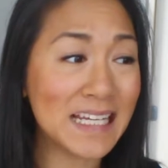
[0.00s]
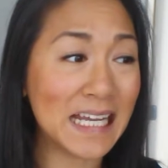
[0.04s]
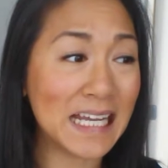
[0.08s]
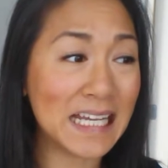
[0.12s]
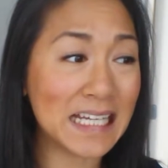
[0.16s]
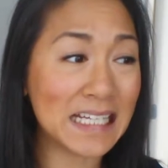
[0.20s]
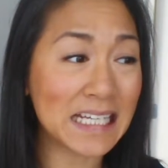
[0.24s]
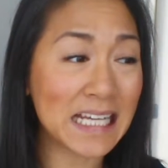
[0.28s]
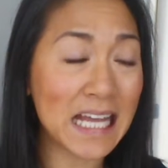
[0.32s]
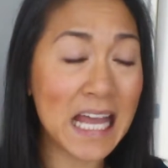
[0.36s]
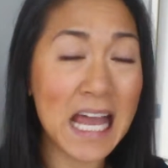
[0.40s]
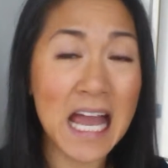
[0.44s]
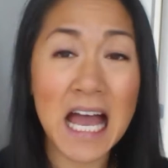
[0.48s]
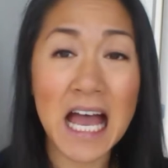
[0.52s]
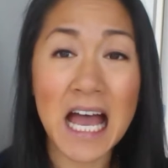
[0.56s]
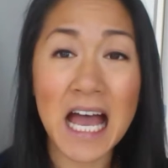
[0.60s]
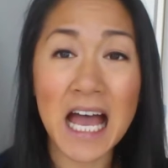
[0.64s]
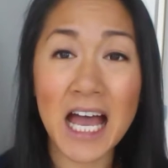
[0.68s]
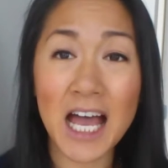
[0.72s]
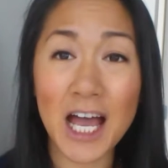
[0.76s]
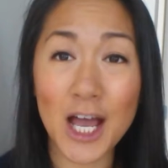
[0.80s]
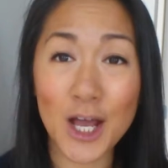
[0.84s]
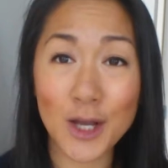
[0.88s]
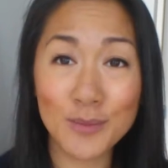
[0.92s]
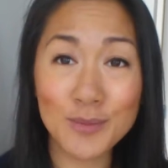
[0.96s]
and
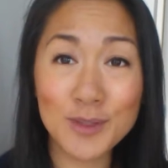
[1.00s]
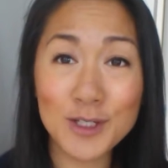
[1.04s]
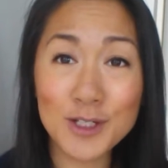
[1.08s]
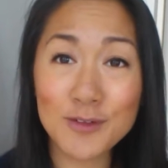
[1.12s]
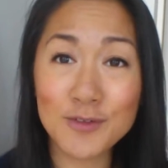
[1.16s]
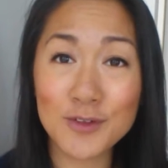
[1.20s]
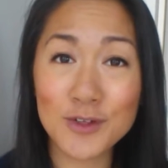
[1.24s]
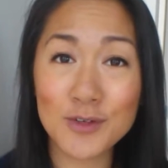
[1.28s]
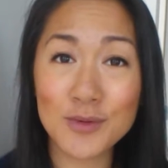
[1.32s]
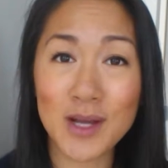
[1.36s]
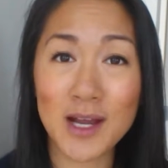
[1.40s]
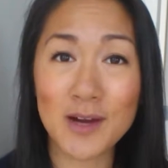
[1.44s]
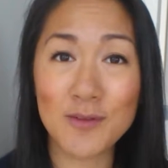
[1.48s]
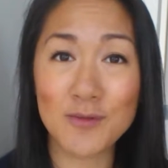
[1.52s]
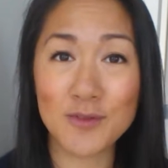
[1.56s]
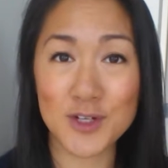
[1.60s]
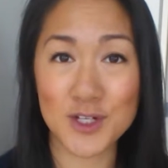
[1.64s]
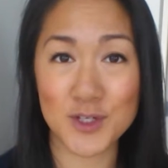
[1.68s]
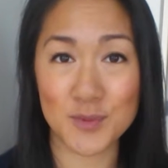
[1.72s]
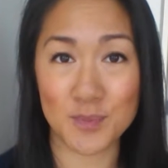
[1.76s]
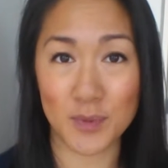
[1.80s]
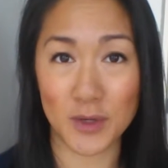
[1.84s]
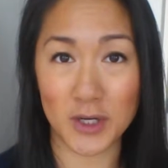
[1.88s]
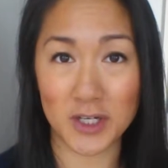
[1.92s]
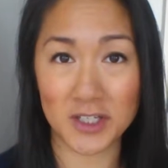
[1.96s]
how many of you have
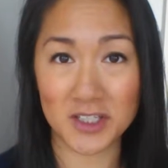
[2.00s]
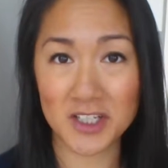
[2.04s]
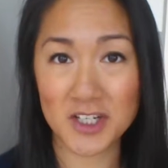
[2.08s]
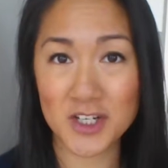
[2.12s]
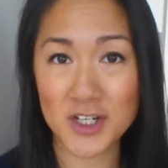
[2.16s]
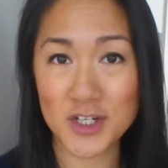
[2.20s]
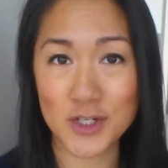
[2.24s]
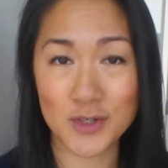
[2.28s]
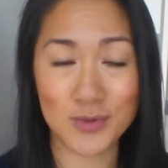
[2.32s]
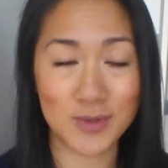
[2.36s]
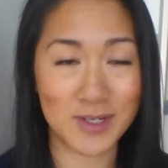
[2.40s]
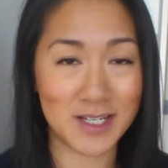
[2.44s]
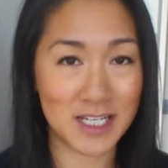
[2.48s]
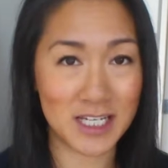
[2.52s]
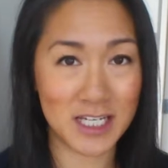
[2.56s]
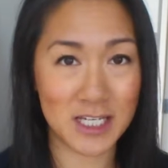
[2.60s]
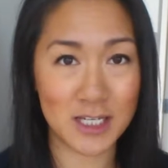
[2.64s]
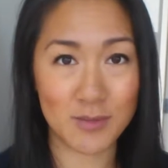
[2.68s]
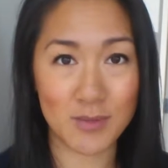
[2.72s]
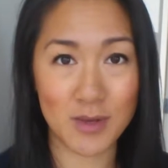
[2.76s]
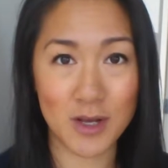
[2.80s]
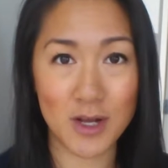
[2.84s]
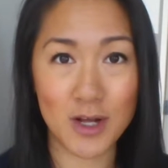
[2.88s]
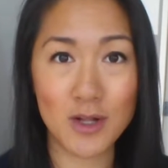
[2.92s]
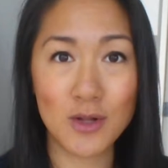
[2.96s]
responded to an
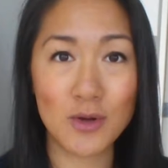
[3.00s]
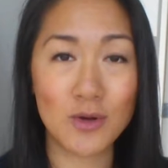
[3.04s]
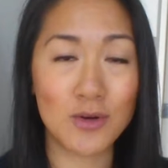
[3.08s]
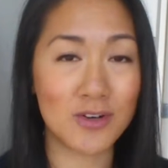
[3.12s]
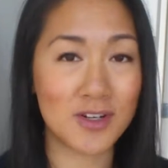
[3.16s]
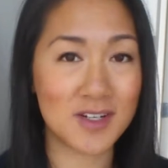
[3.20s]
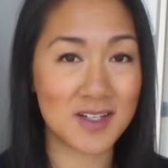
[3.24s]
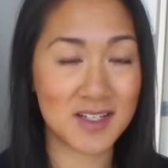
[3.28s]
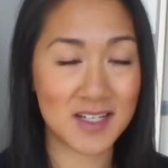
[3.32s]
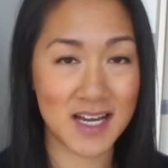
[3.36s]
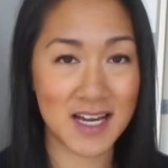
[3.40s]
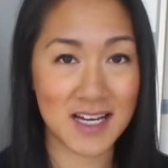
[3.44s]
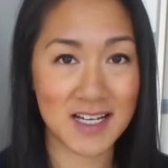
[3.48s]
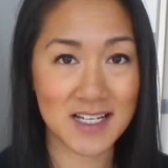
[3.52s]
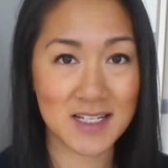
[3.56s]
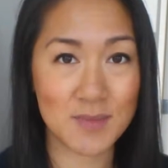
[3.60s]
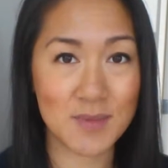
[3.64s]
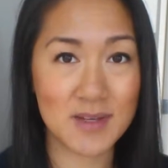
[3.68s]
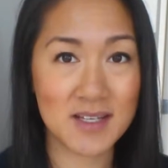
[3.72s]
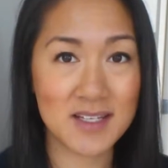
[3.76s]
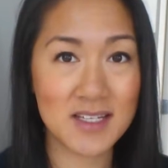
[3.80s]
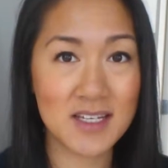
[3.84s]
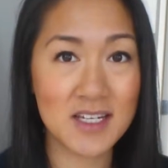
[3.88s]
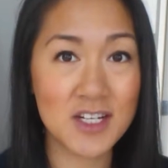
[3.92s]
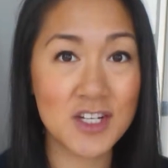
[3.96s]
email or a text
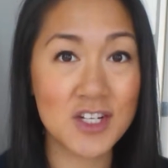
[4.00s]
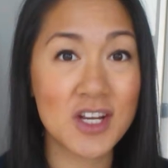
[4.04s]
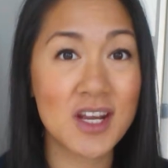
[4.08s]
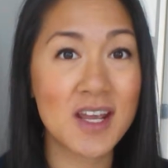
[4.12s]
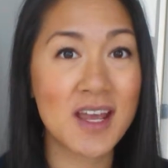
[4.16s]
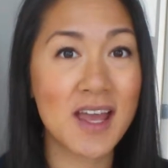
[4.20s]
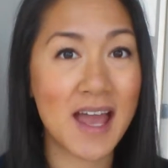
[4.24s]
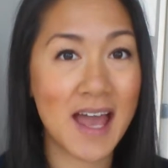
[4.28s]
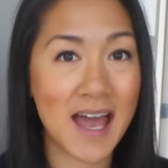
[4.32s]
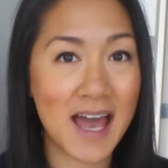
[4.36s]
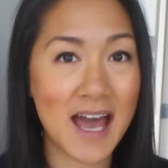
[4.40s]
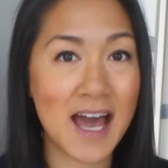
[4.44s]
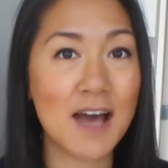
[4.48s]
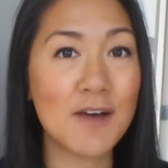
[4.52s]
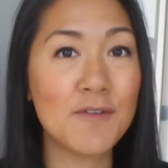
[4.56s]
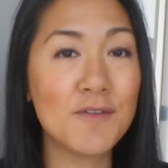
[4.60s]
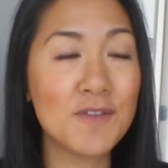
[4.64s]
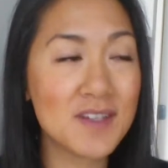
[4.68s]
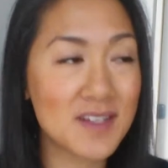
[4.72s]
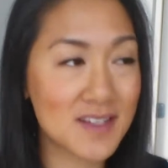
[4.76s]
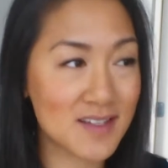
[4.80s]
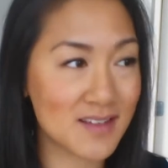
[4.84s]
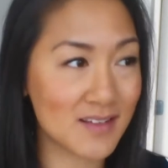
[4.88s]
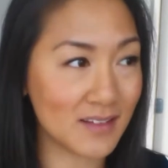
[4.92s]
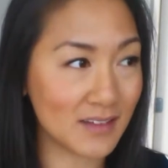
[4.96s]
message half
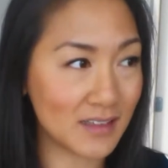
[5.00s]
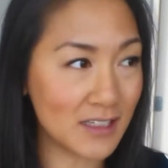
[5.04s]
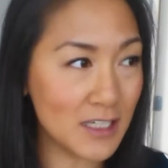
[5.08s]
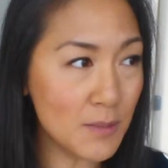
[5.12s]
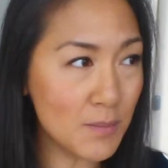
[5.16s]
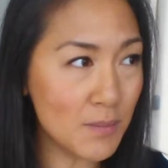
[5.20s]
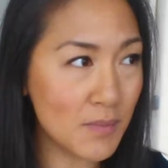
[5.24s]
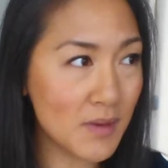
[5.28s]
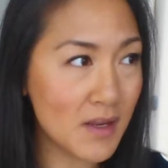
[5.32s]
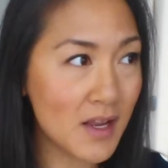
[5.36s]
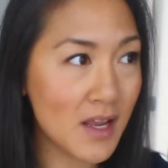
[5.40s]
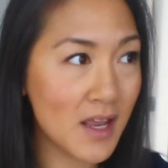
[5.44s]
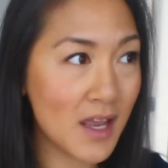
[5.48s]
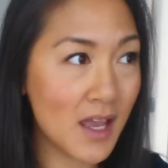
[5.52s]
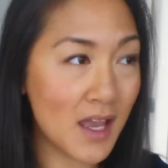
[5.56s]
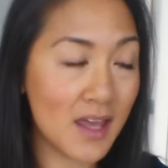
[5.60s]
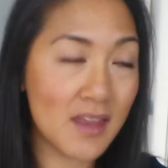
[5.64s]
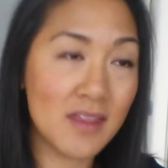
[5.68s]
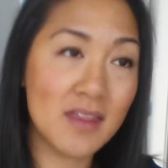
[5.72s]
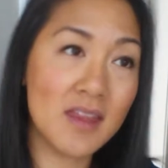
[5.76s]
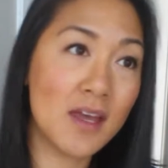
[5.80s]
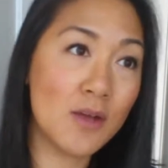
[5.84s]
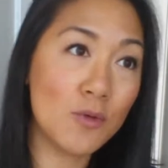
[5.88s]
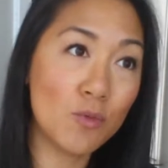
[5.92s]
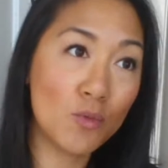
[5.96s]
asleep
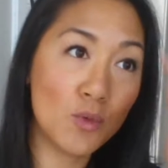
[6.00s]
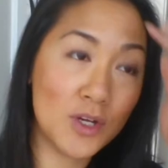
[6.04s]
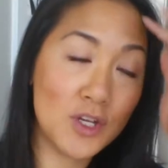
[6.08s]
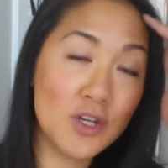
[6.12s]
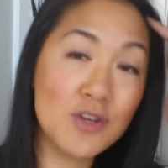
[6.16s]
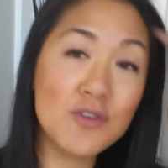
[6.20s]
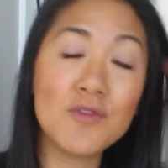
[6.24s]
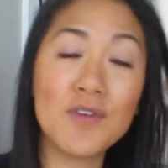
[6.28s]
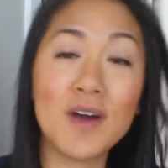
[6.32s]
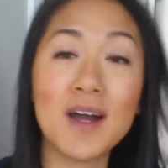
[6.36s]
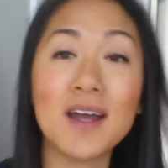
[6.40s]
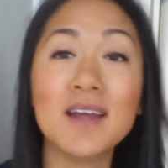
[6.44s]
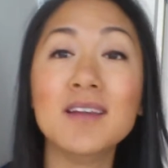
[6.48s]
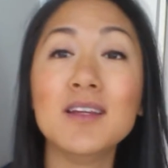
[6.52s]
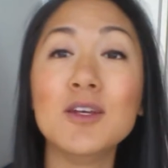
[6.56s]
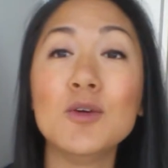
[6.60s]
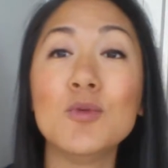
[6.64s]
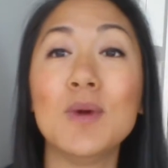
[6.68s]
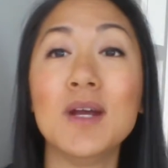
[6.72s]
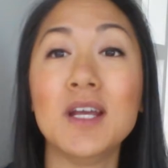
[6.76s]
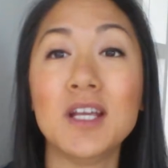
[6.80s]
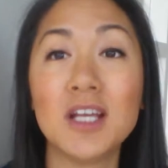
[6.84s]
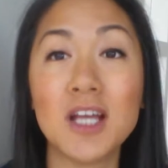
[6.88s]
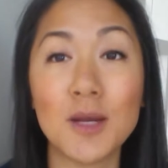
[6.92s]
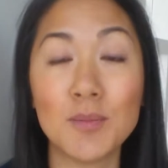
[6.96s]
and then when you finally
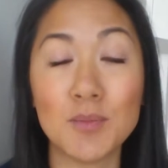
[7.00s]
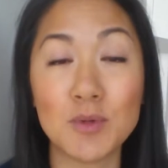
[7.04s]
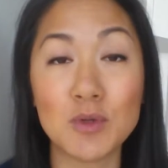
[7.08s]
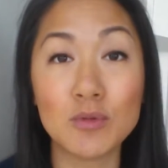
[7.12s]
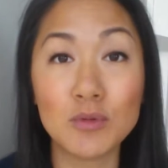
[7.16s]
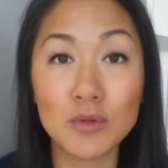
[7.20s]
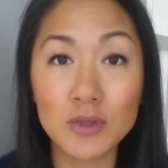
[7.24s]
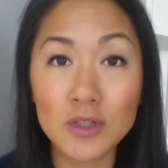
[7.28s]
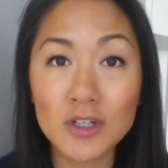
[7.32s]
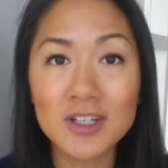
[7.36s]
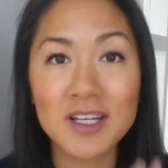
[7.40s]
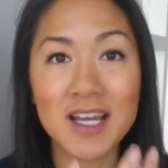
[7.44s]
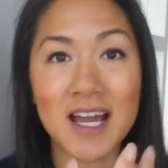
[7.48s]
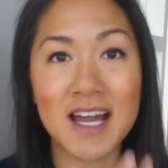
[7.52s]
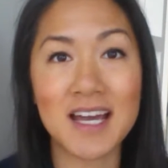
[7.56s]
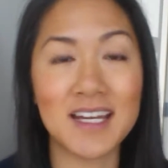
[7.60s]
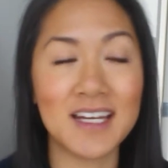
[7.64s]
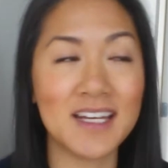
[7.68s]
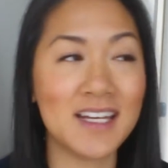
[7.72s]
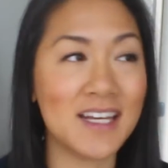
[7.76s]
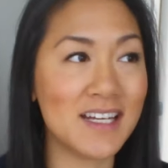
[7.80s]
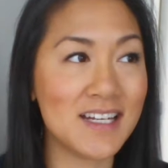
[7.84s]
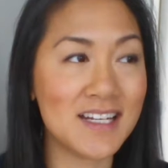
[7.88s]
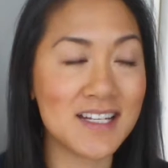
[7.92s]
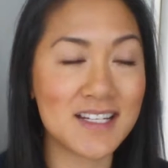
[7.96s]
wake up, you look at
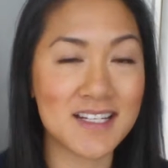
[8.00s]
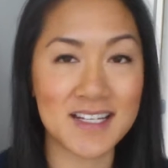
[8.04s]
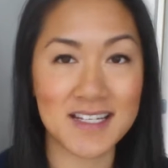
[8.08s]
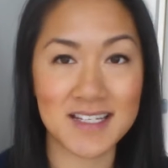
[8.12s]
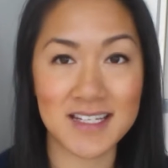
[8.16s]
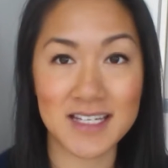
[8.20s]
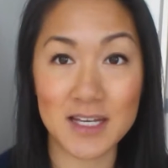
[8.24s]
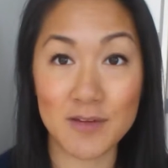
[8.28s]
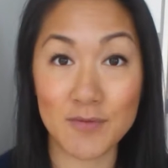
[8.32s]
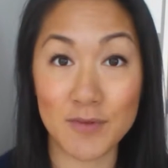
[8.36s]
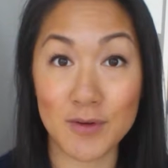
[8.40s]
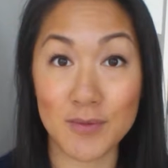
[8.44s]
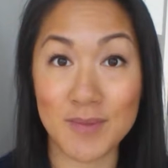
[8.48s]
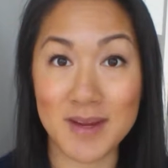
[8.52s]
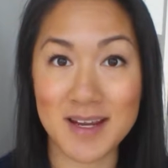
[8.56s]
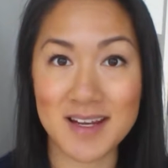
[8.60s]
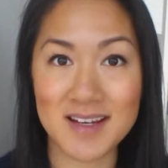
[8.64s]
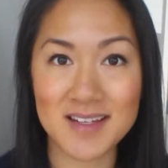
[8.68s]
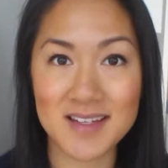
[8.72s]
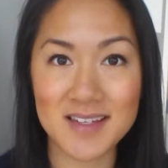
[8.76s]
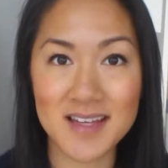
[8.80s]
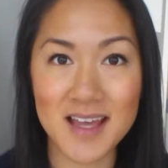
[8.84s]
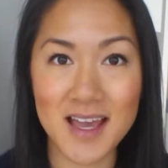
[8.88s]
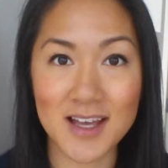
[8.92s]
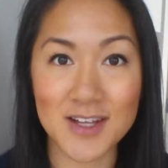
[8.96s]
it and it doesn't even
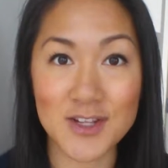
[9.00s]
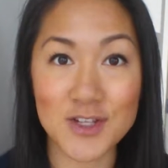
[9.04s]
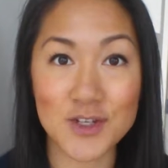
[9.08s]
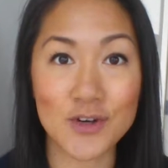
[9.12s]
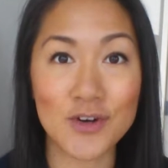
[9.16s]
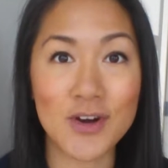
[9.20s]
make sense?